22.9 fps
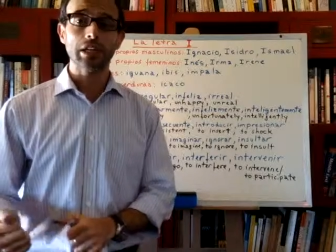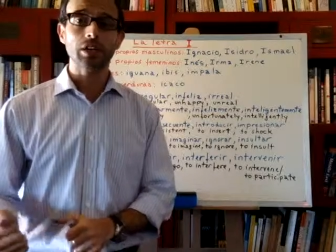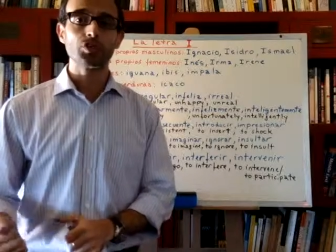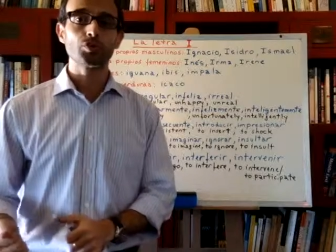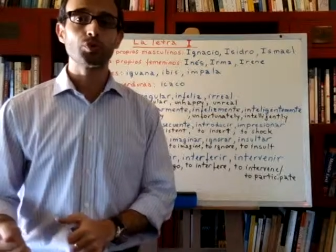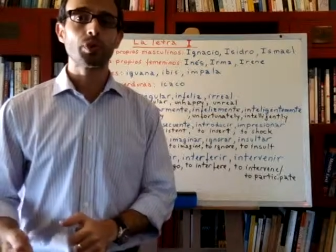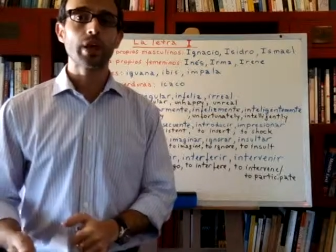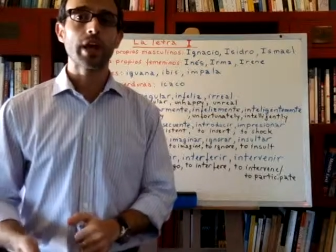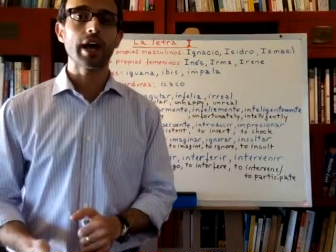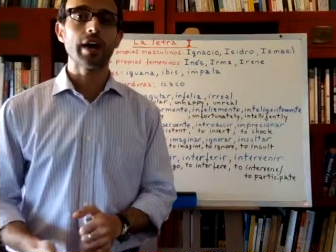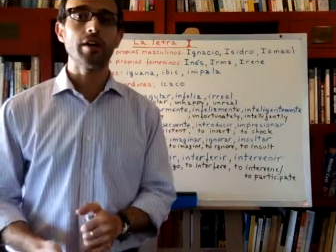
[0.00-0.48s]

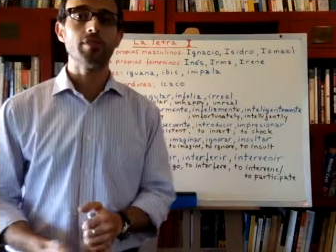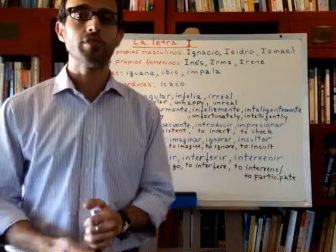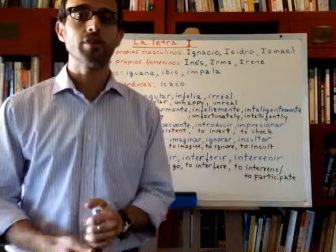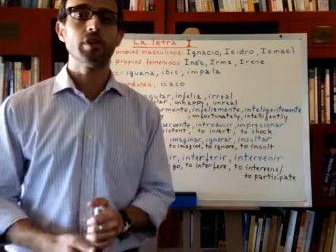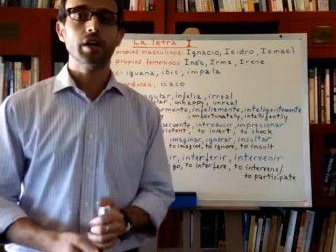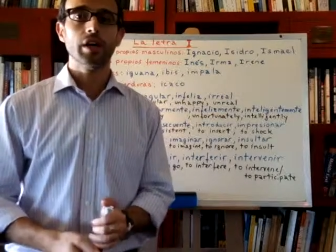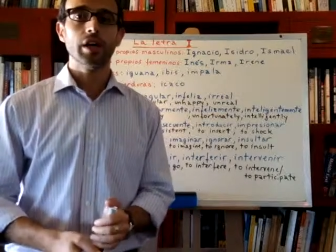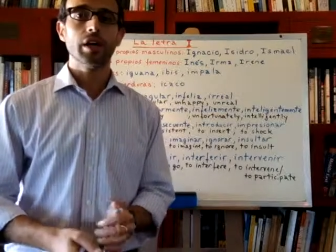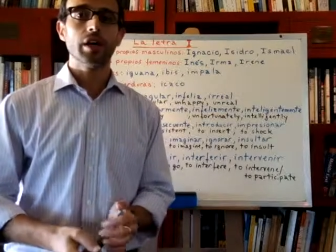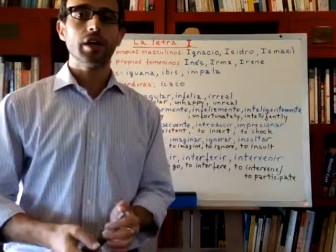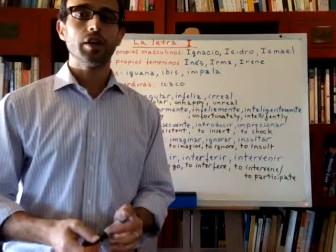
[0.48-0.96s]
we have
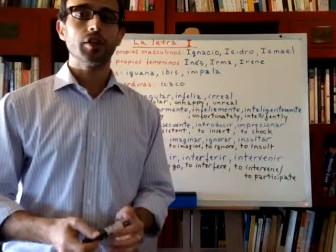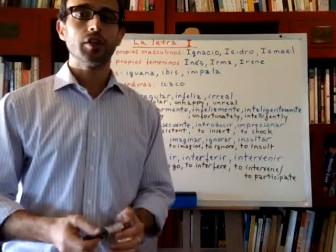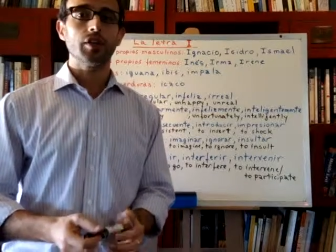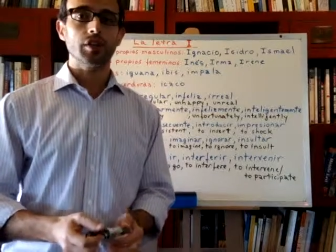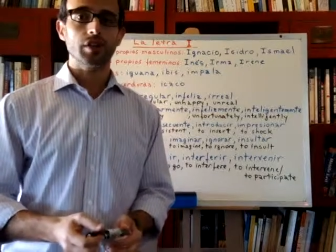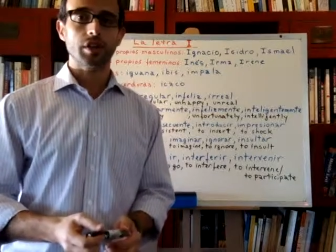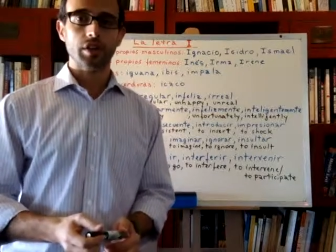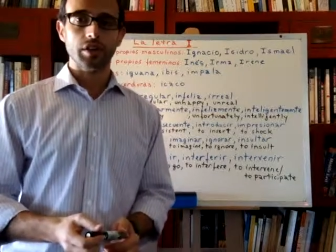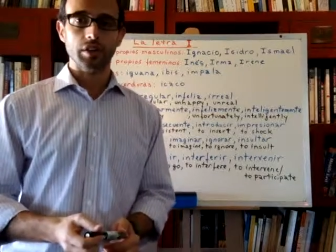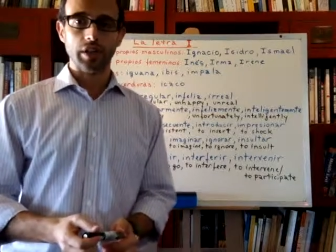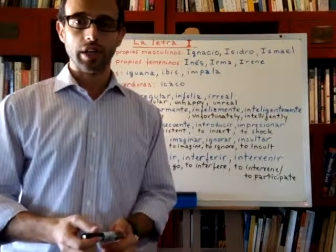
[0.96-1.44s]

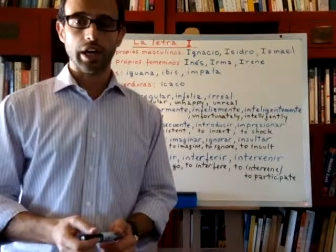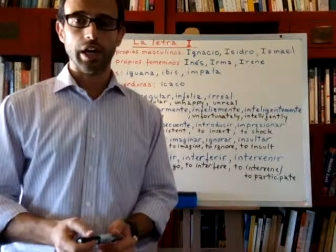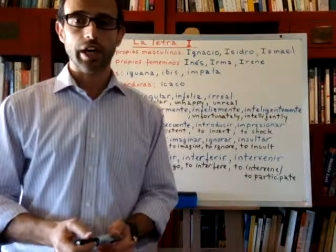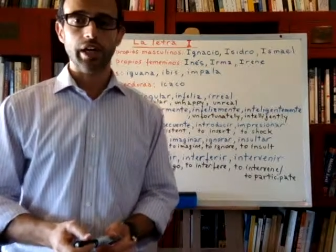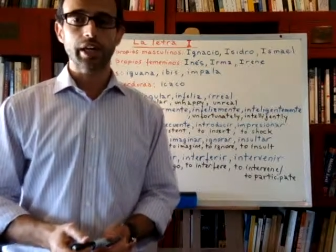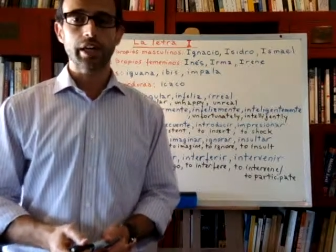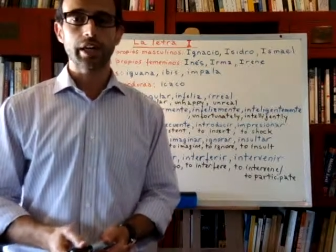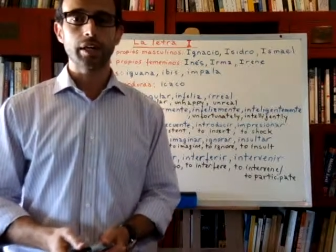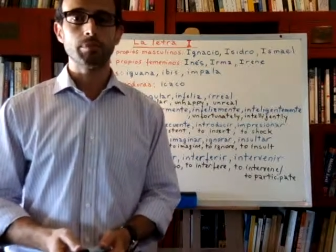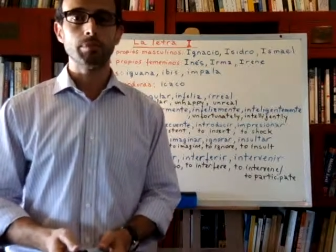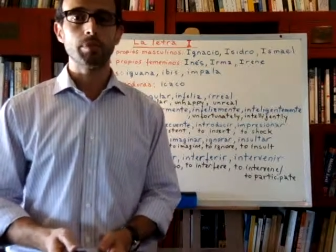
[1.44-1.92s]
the I
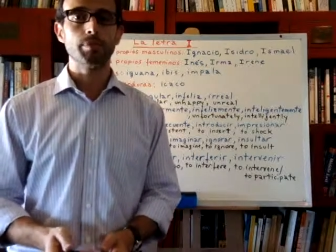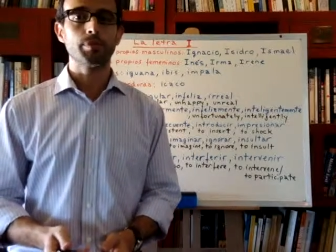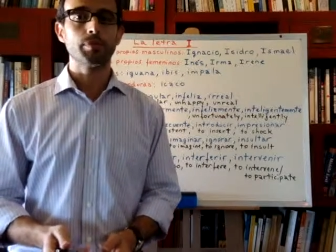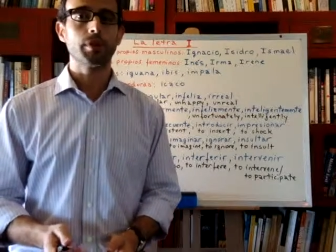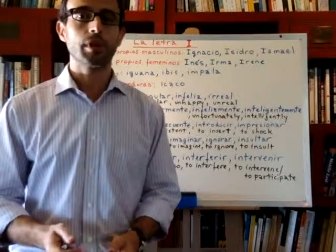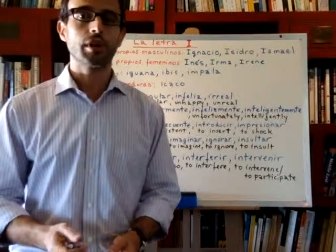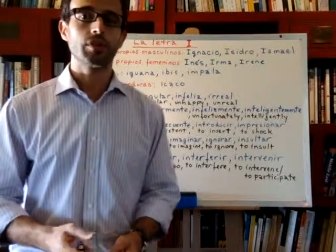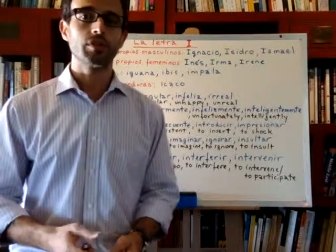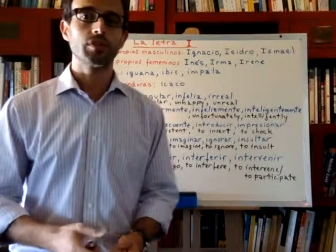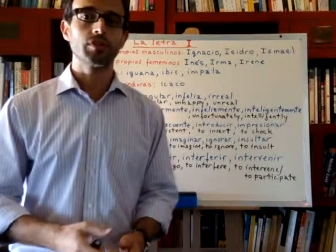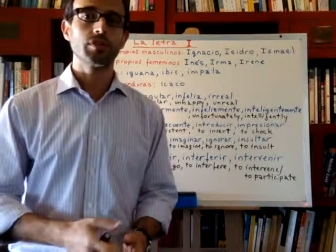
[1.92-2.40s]
can be
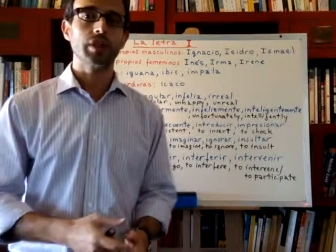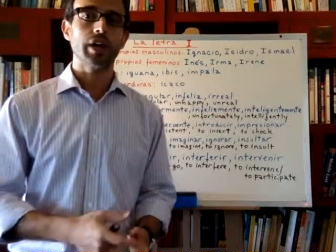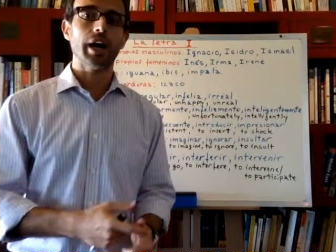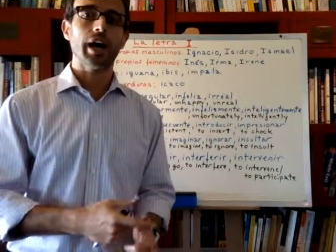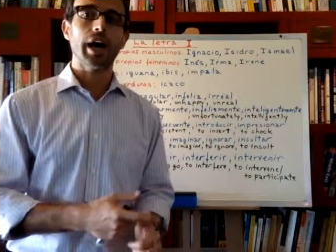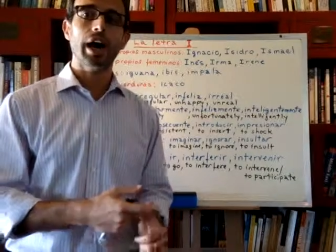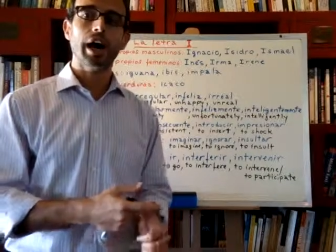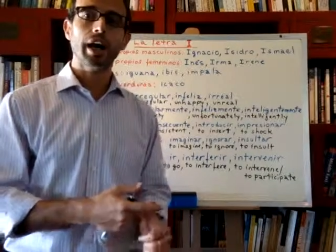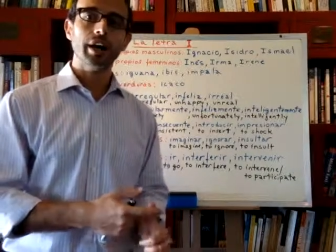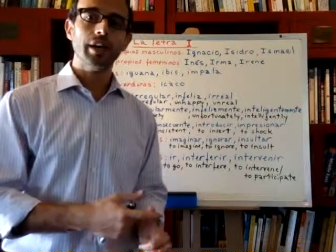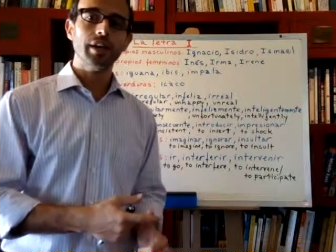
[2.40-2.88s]
pronounced
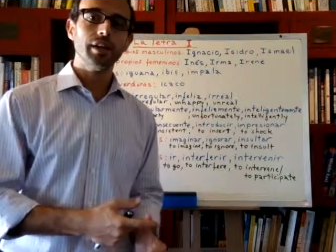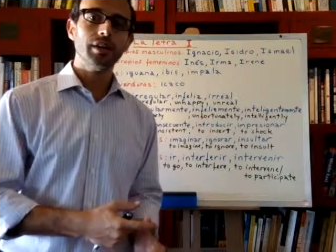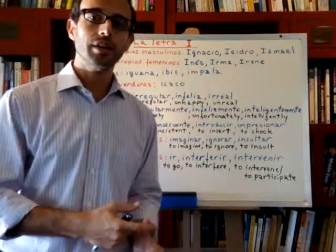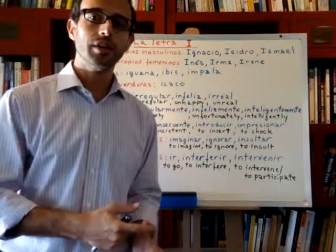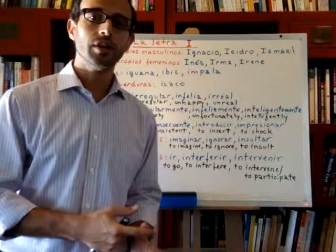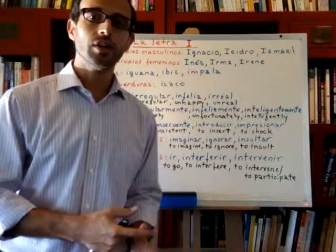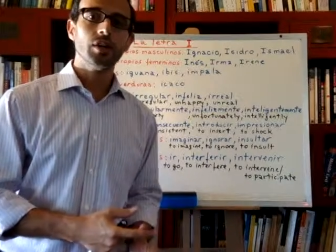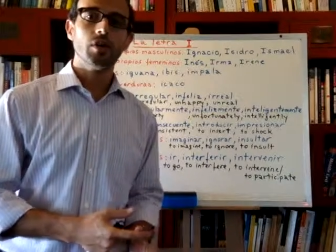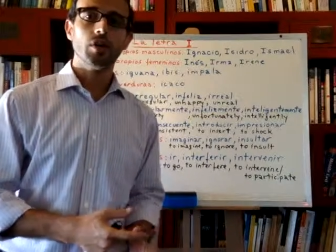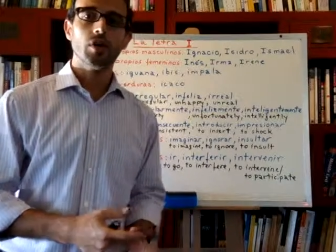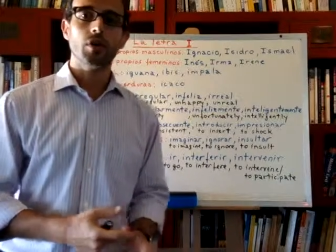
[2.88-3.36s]
I
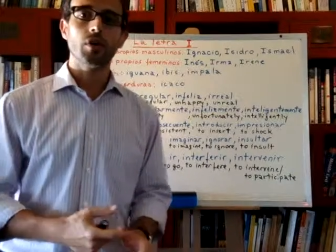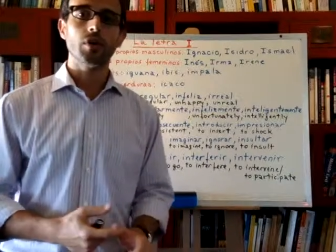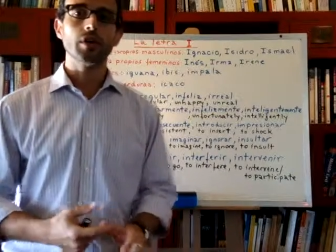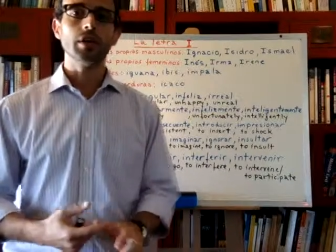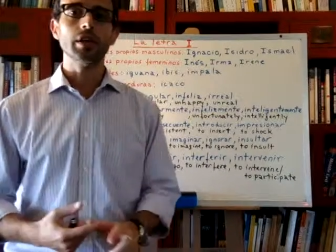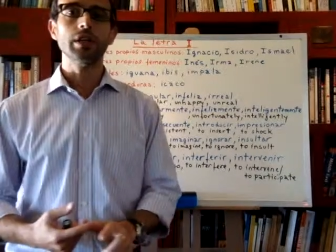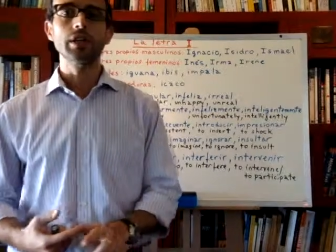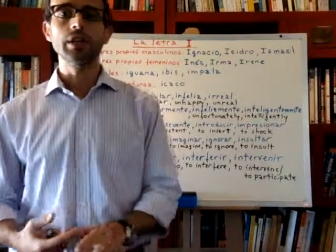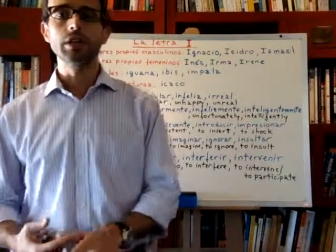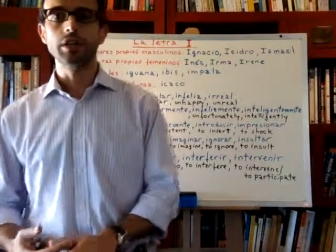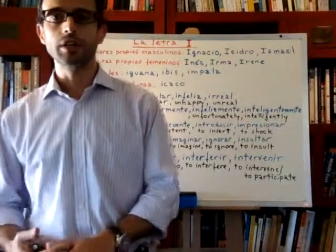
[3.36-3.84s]
or
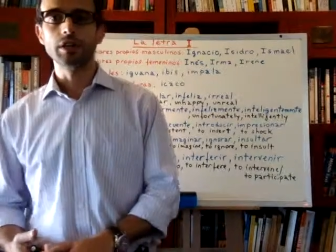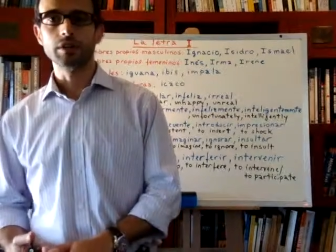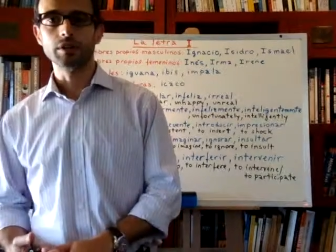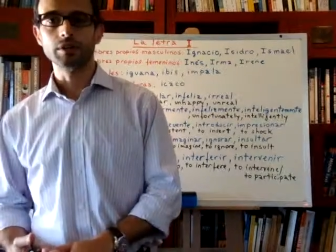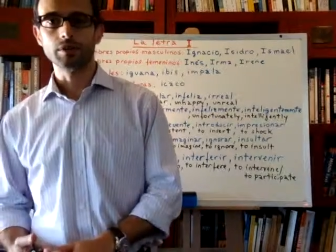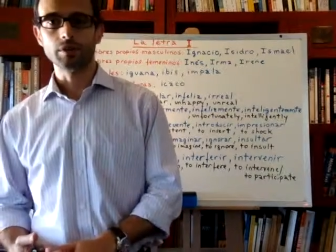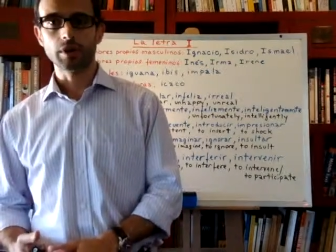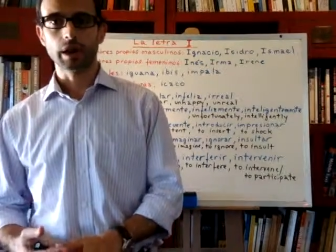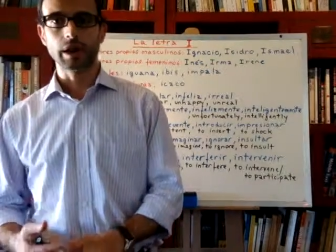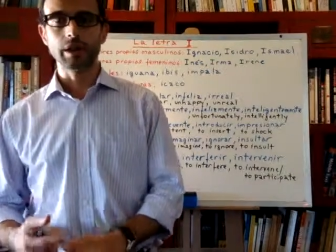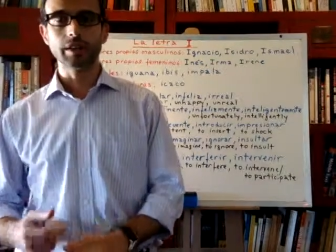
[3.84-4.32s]
E,
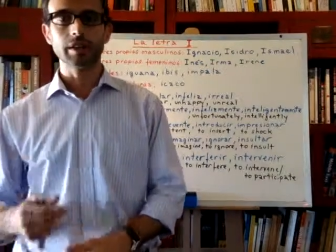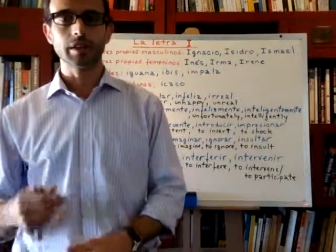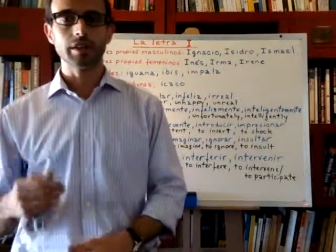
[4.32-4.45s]
right?